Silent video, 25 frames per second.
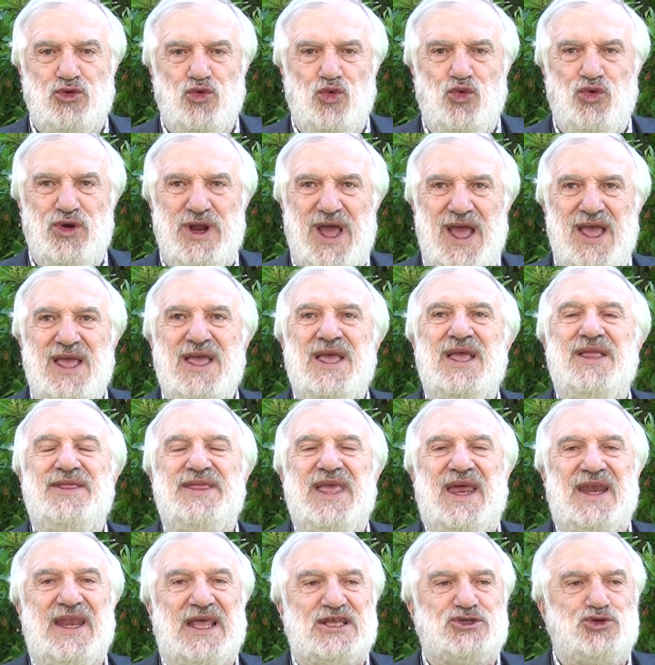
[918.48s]
the
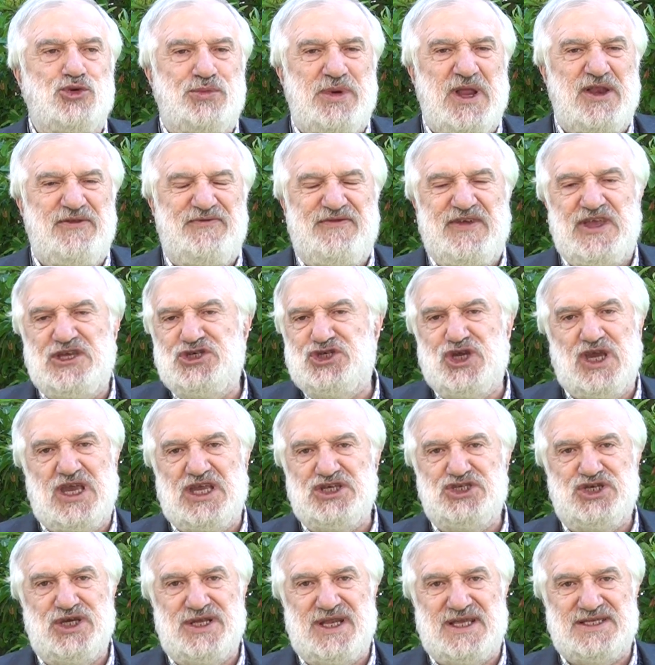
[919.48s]
project, which
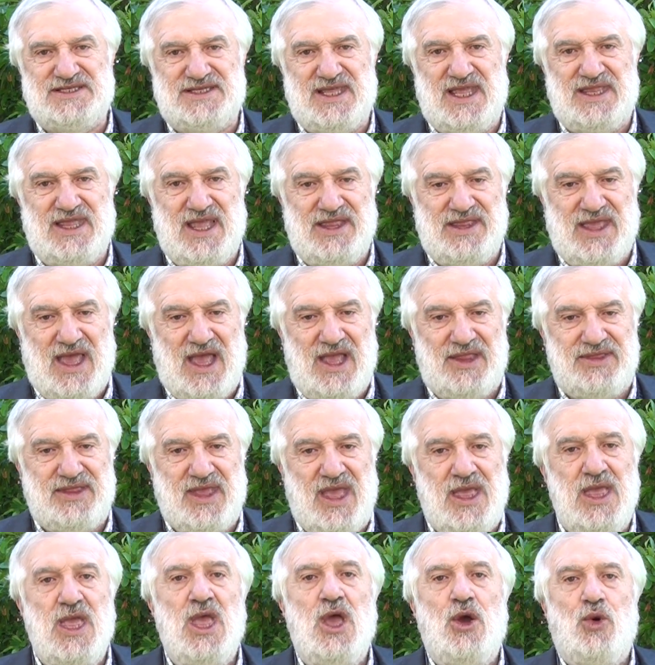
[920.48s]
was expected
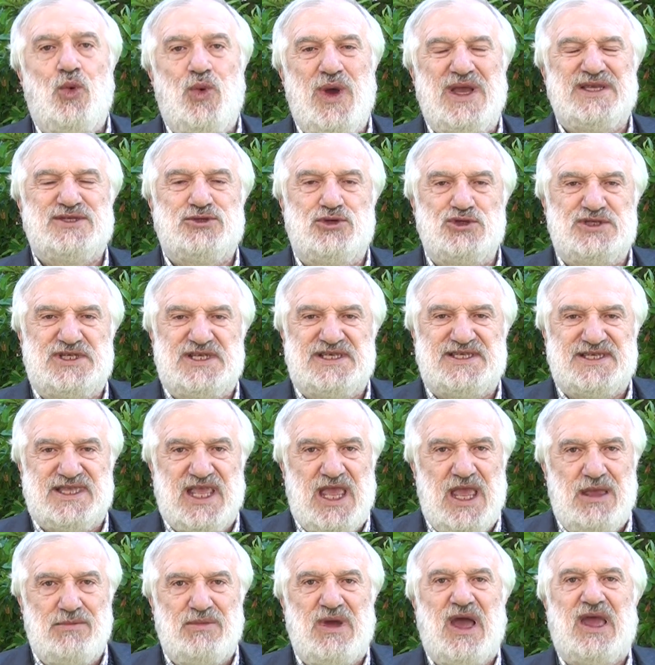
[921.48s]
to have a soccer
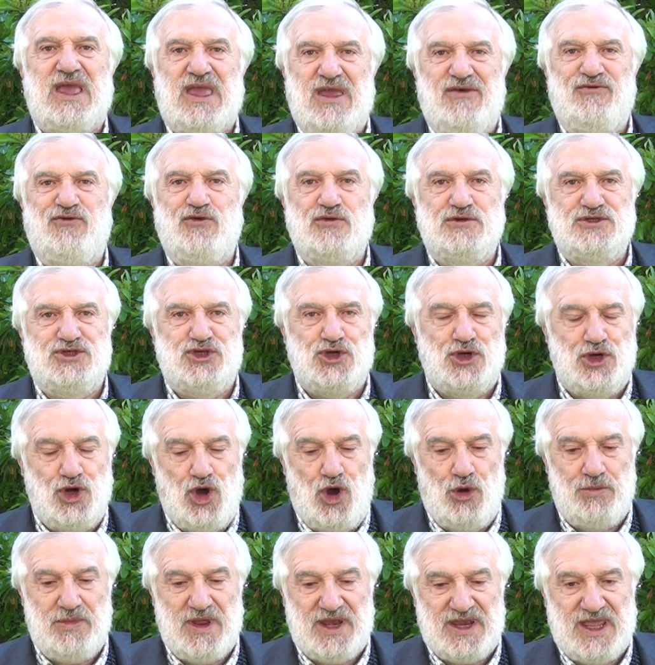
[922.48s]
field,
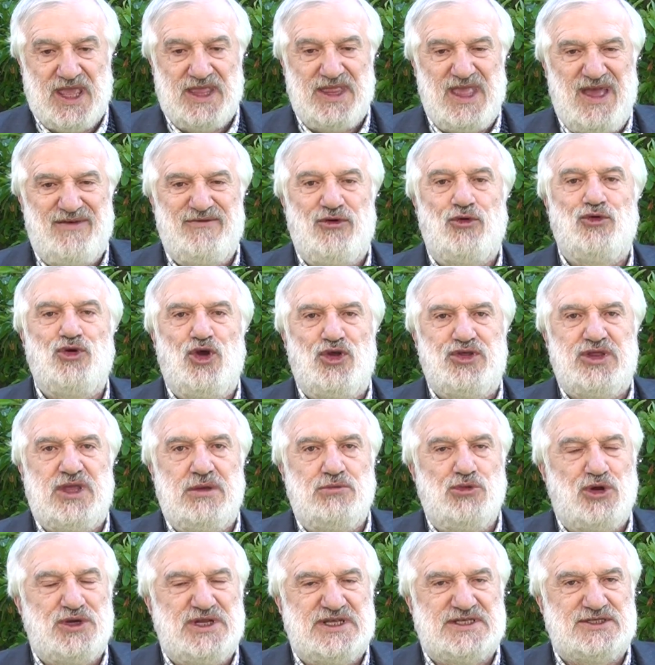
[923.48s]
a sport
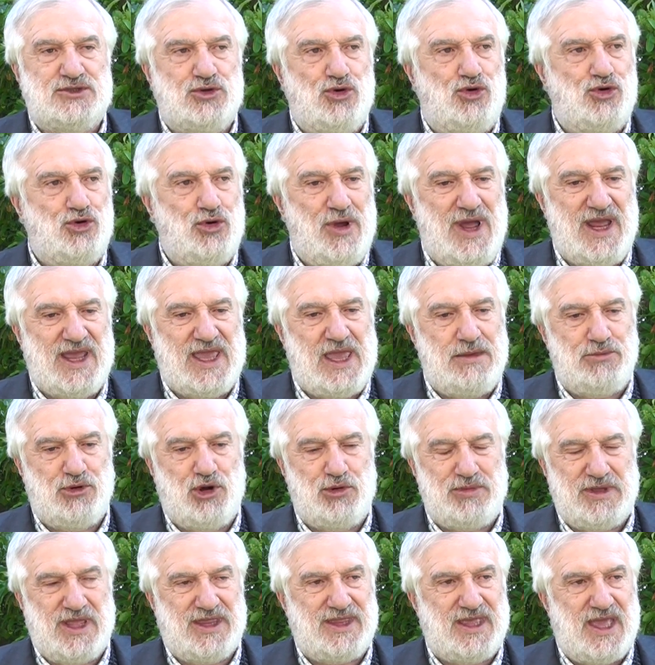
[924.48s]
track,
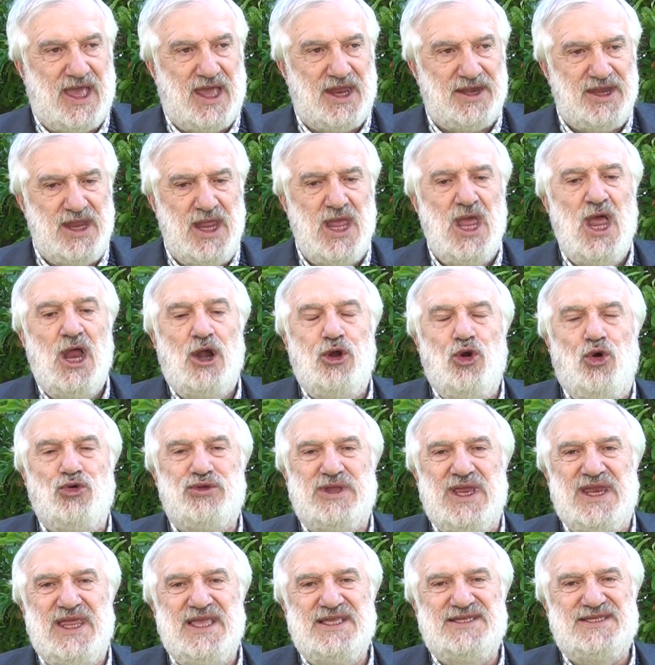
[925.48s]
and a school
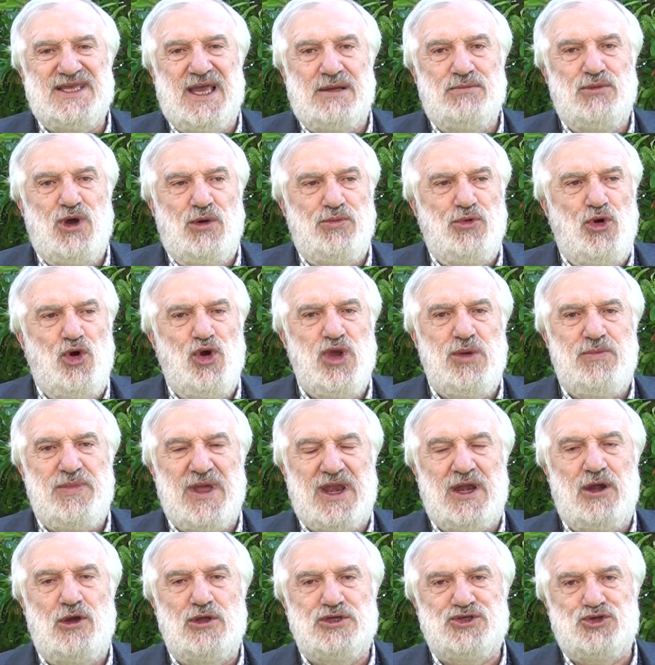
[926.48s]
canteen,
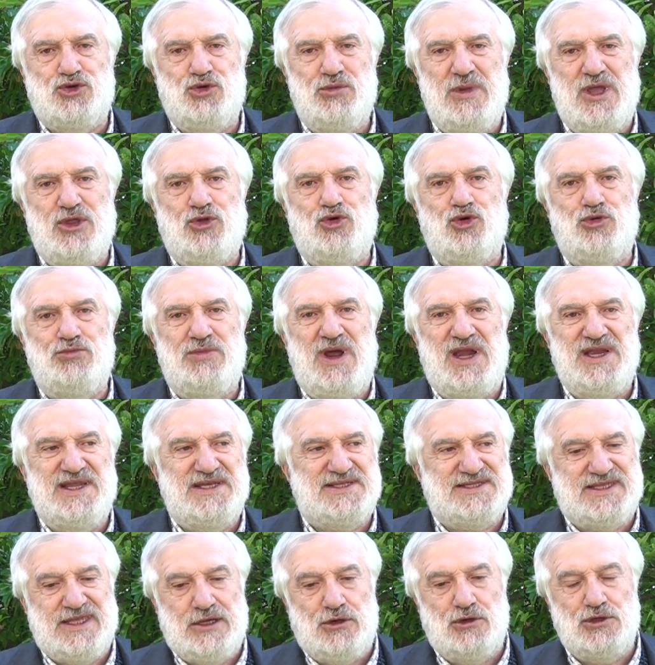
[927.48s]
in addition to the
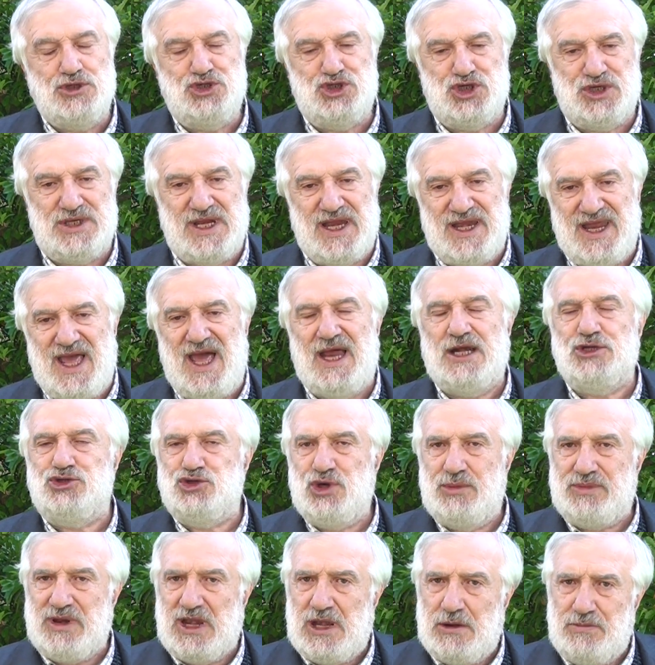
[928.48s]
school,
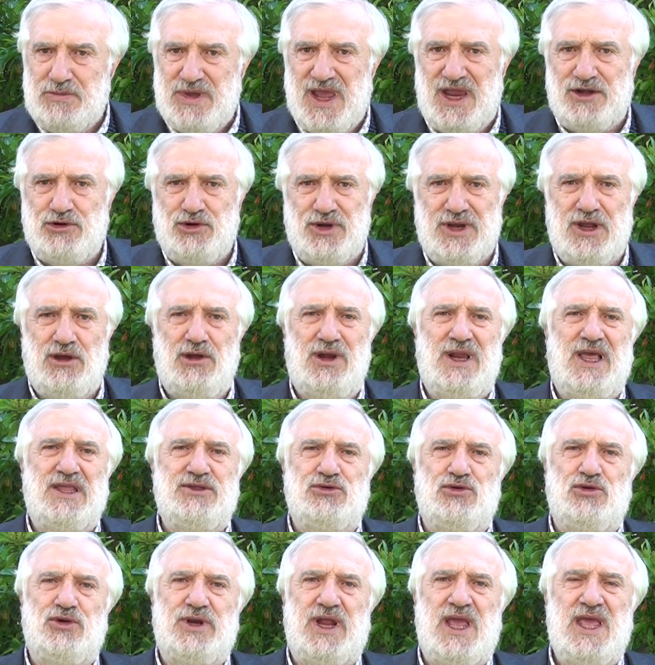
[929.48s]
just like the
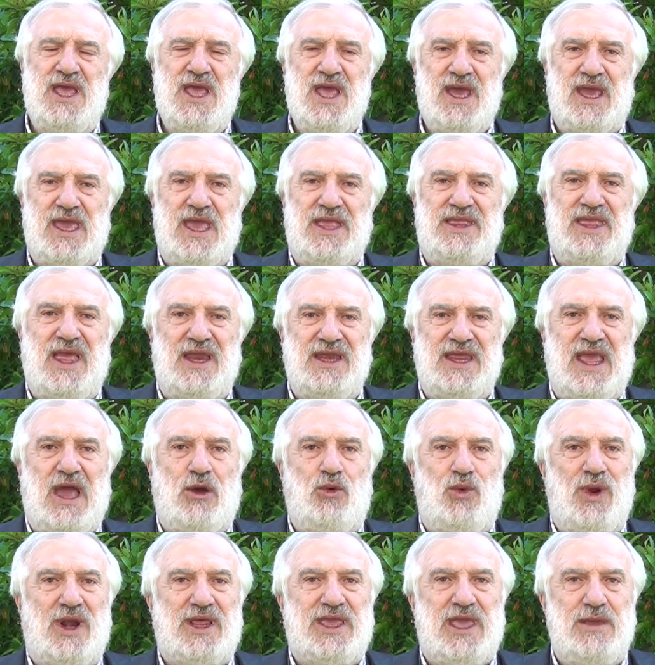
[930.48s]
American
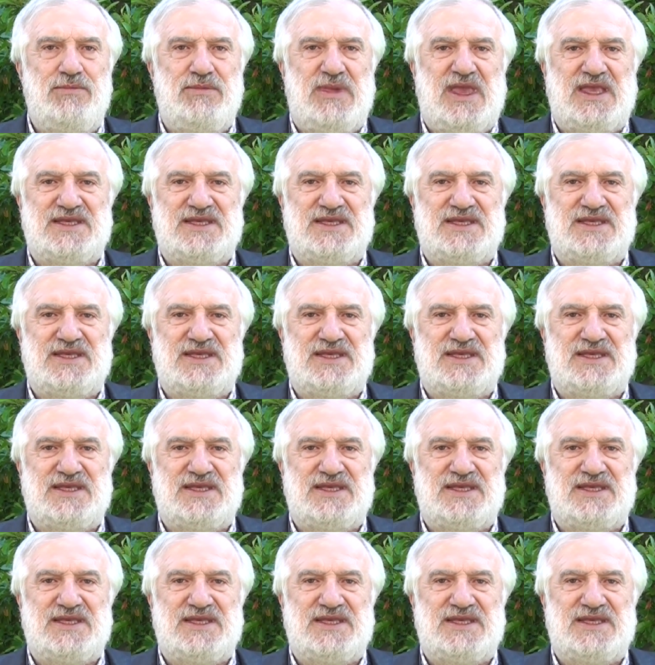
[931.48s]
campus.